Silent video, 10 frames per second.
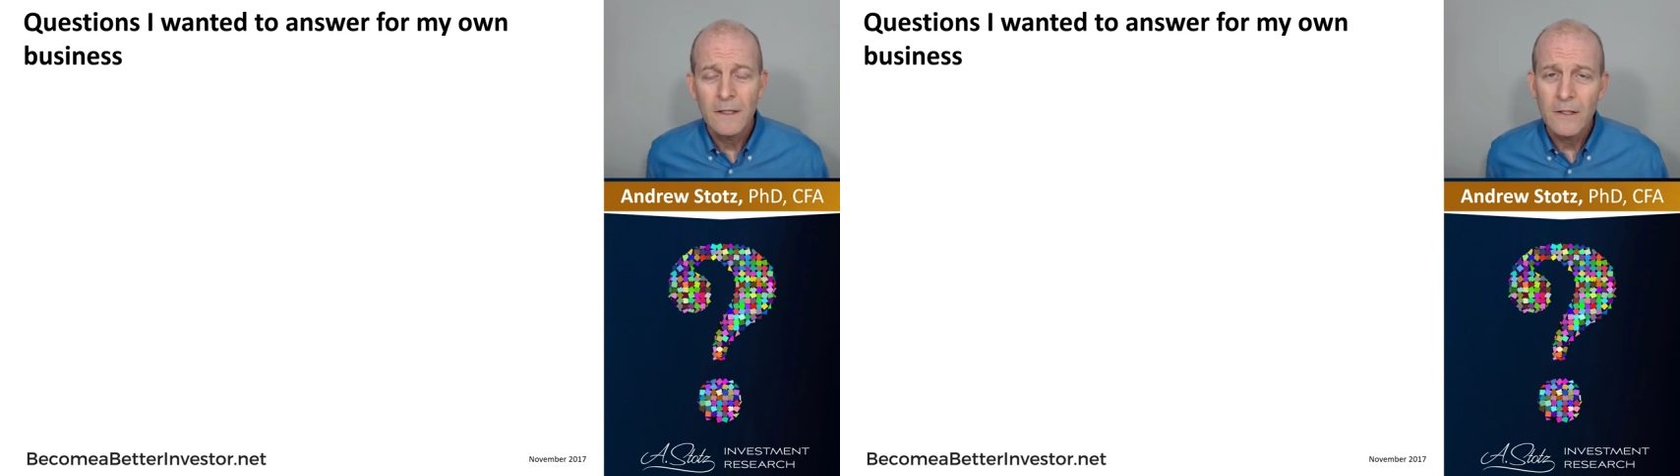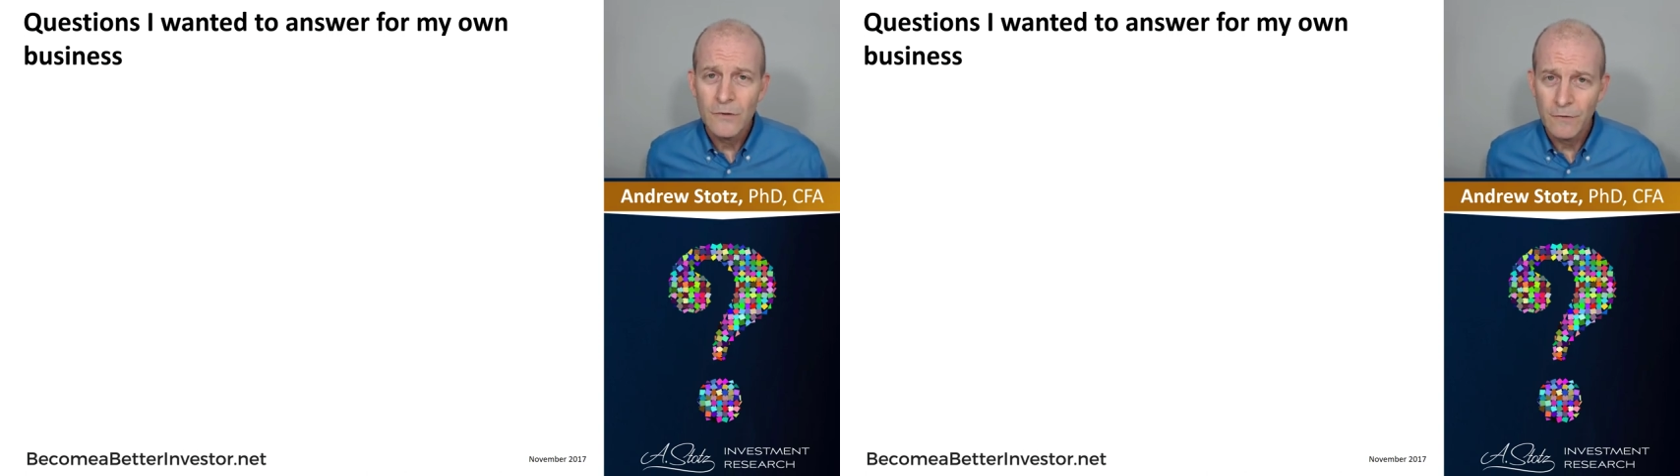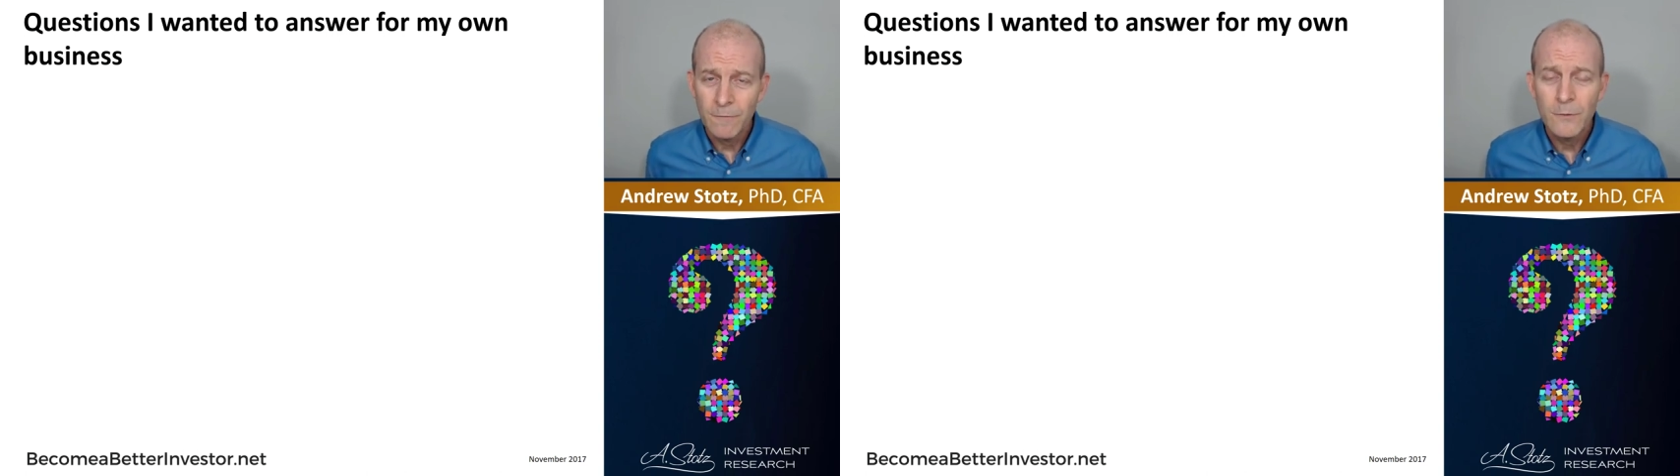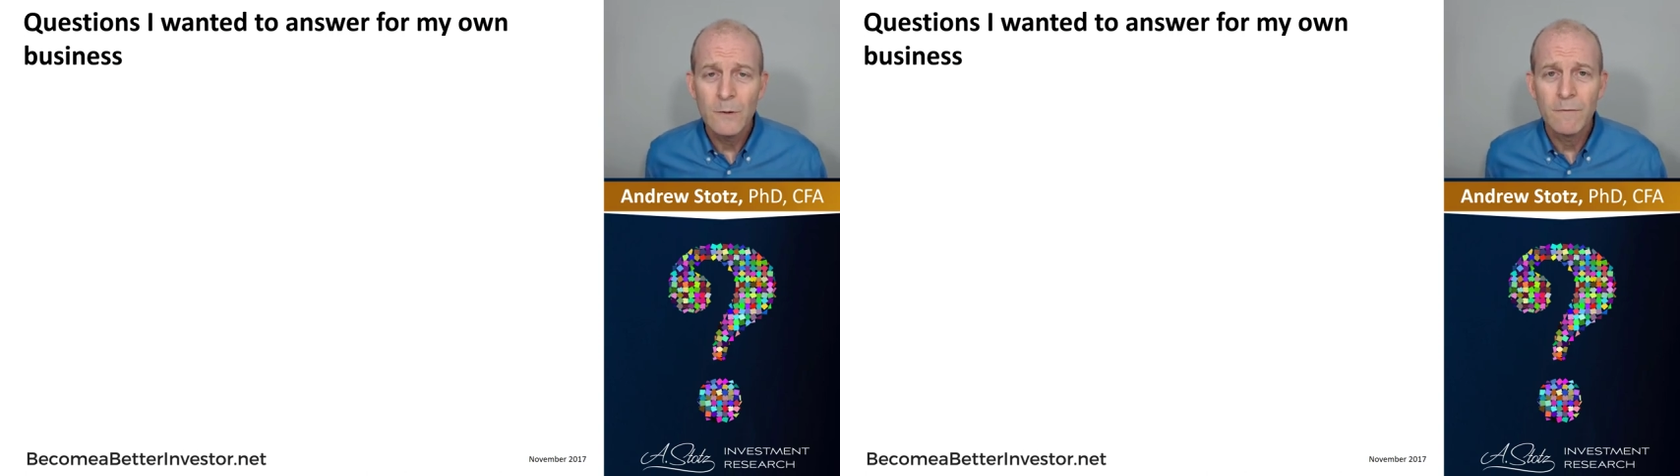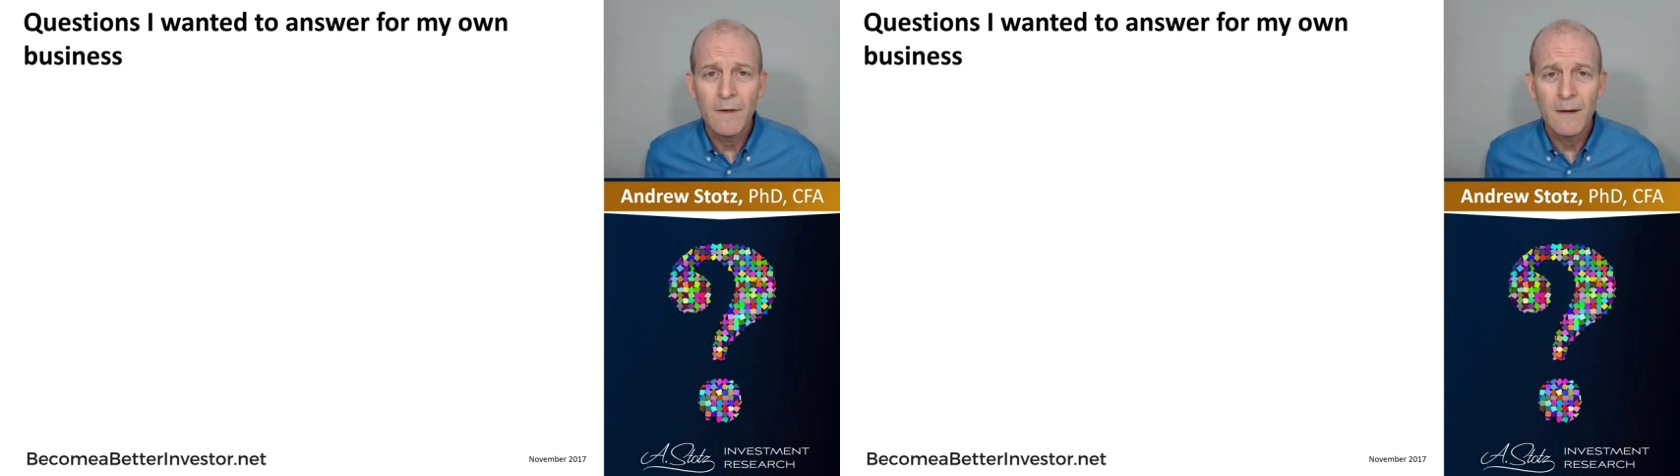here's a
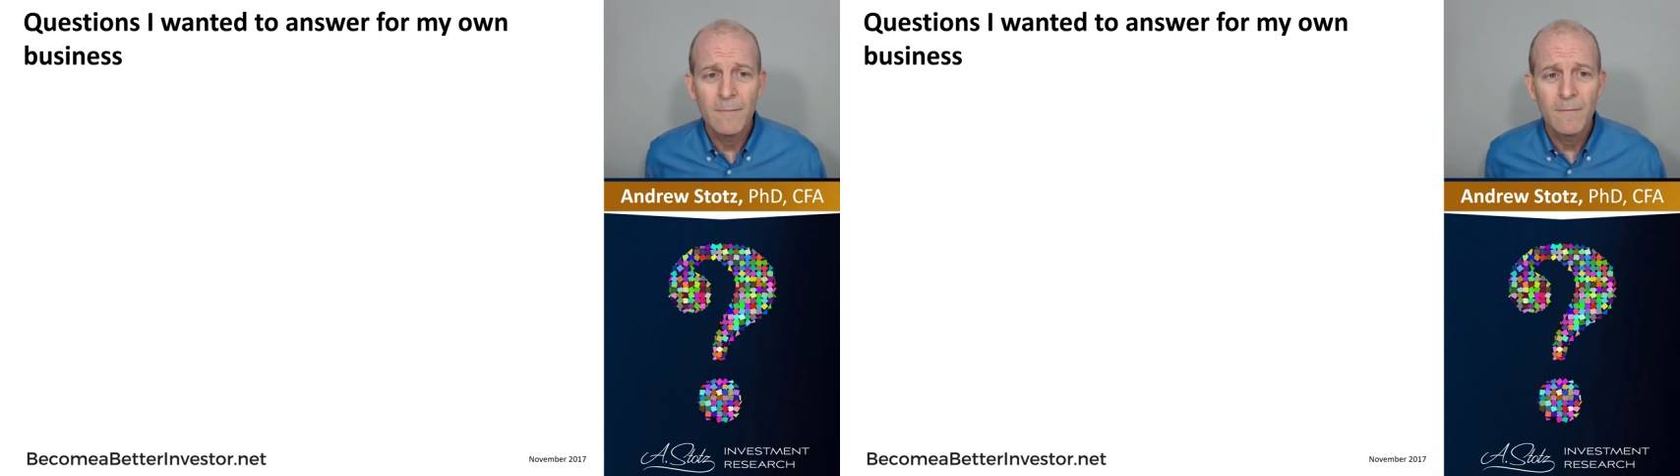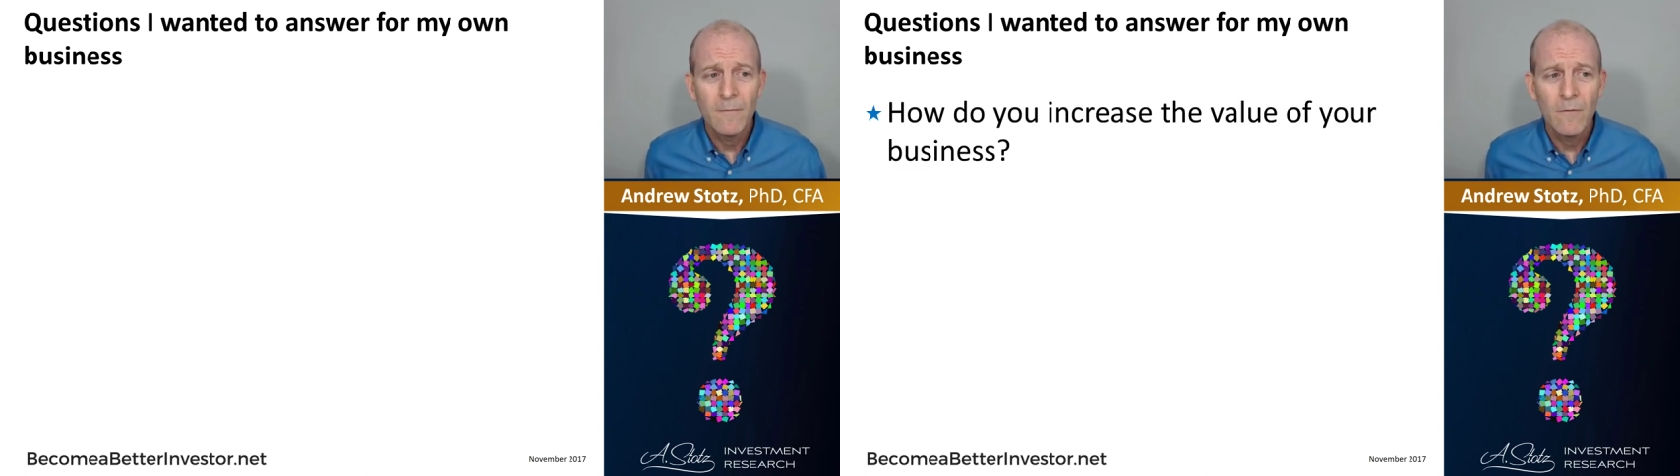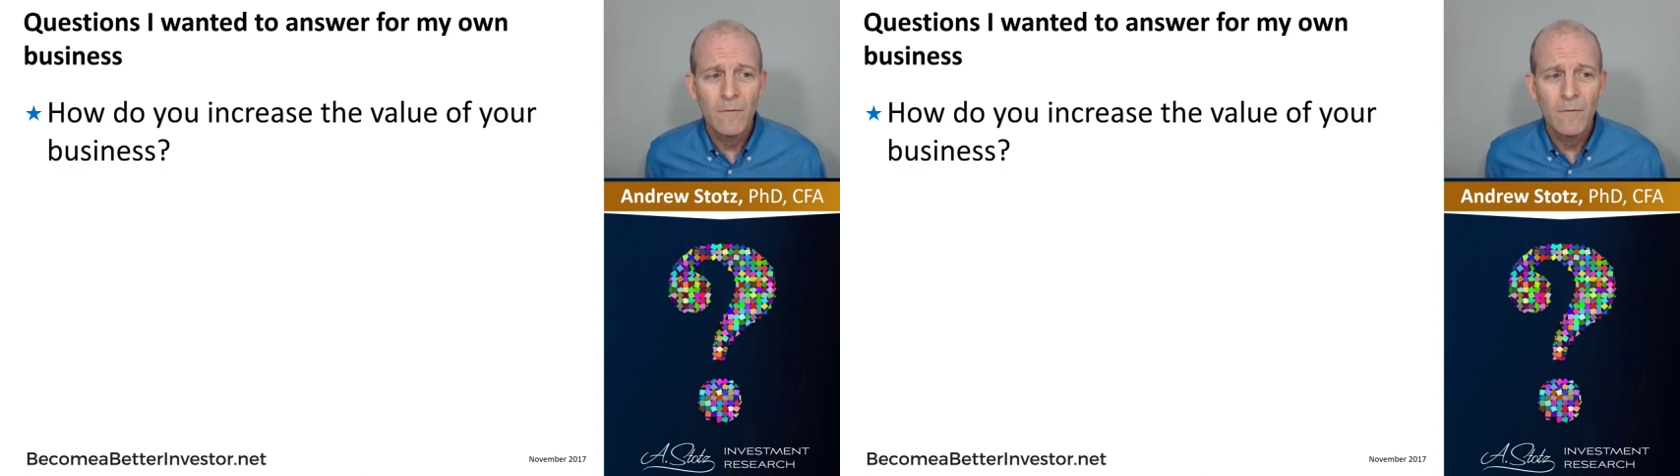few of them.